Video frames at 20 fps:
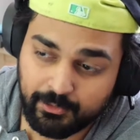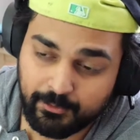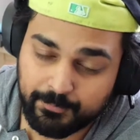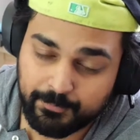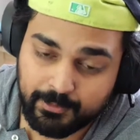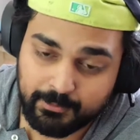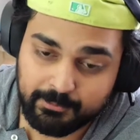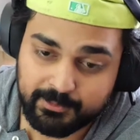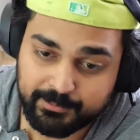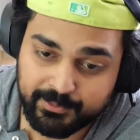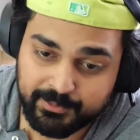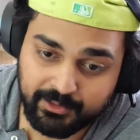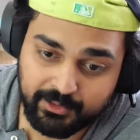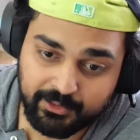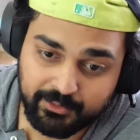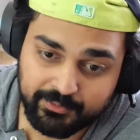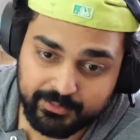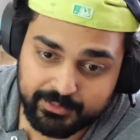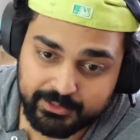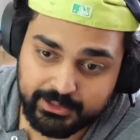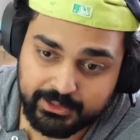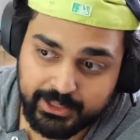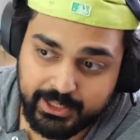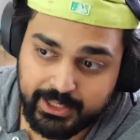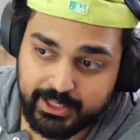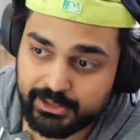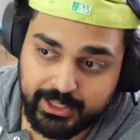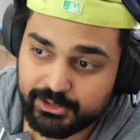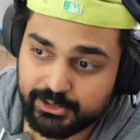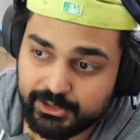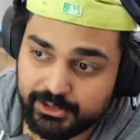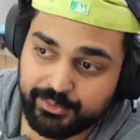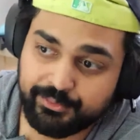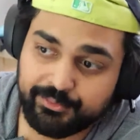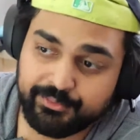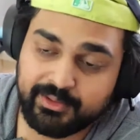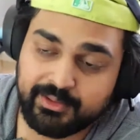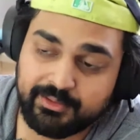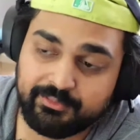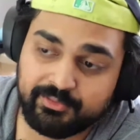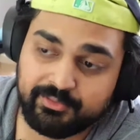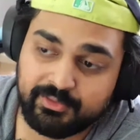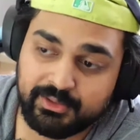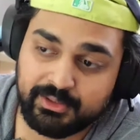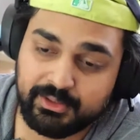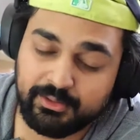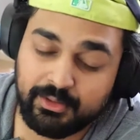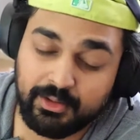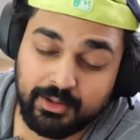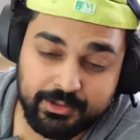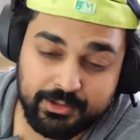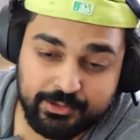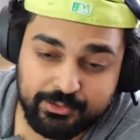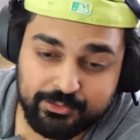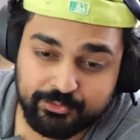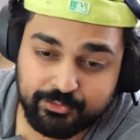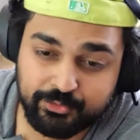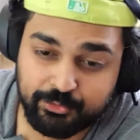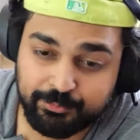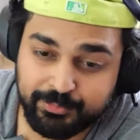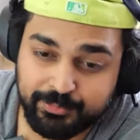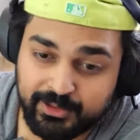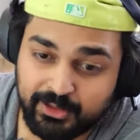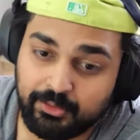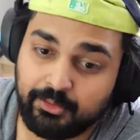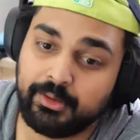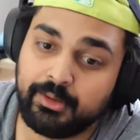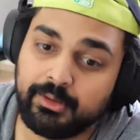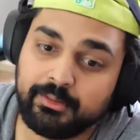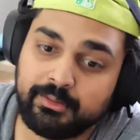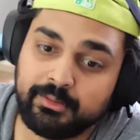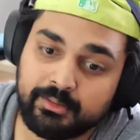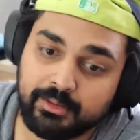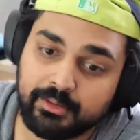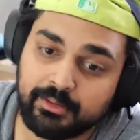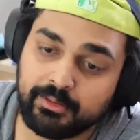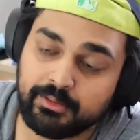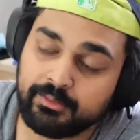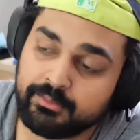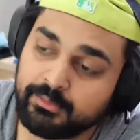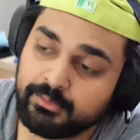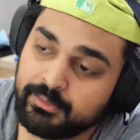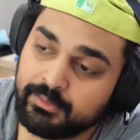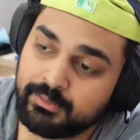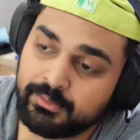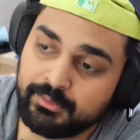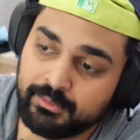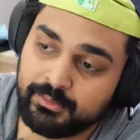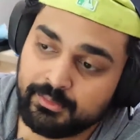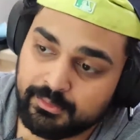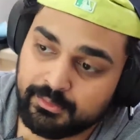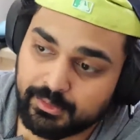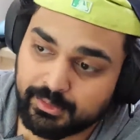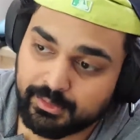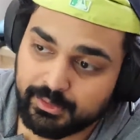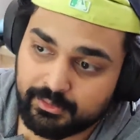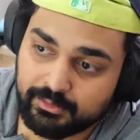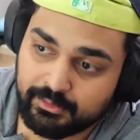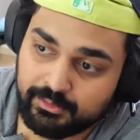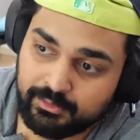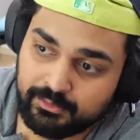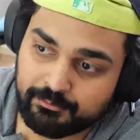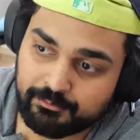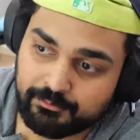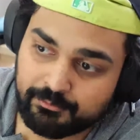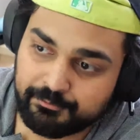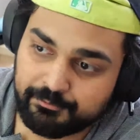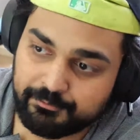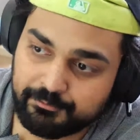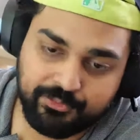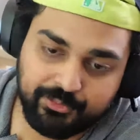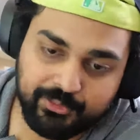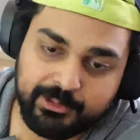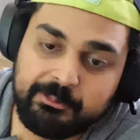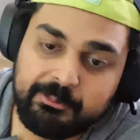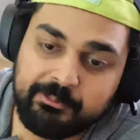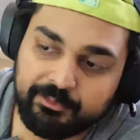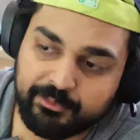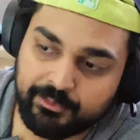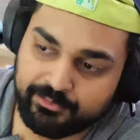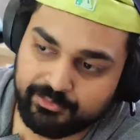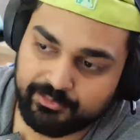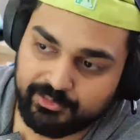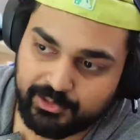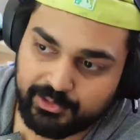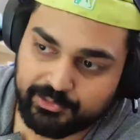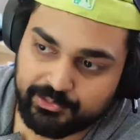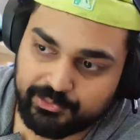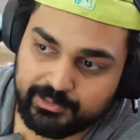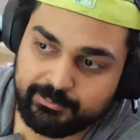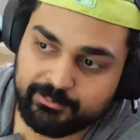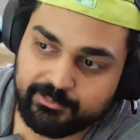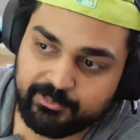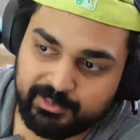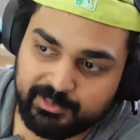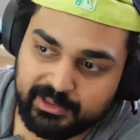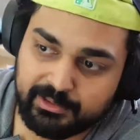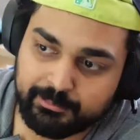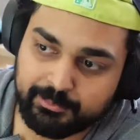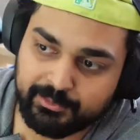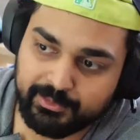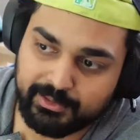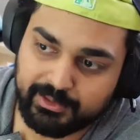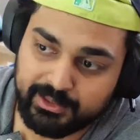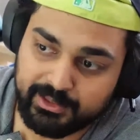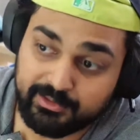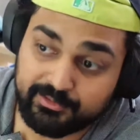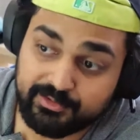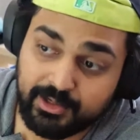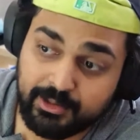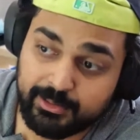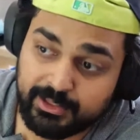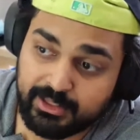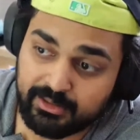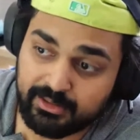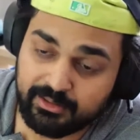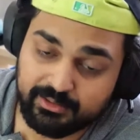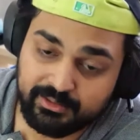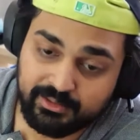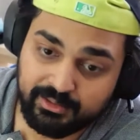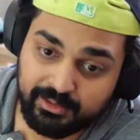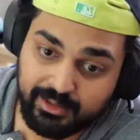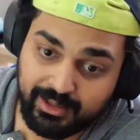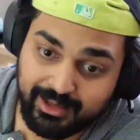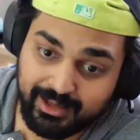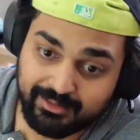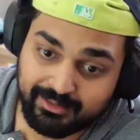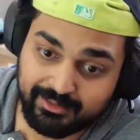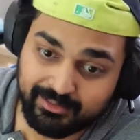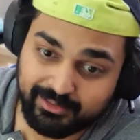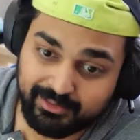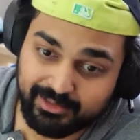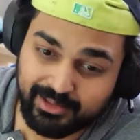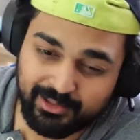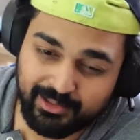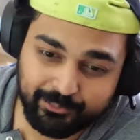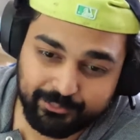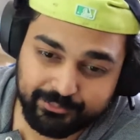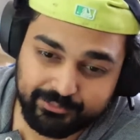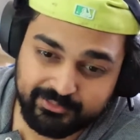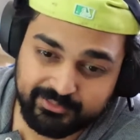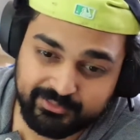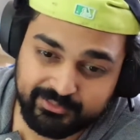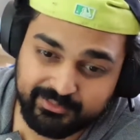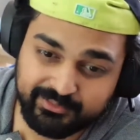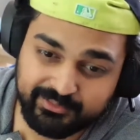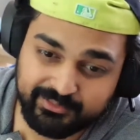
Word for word: are probably bigger than like any creator that I've seen on YouTube period, you know? Mm-hmm. Like forget Dream for a second. Dream's big, but like that Tommy a kid at like how old is he? Like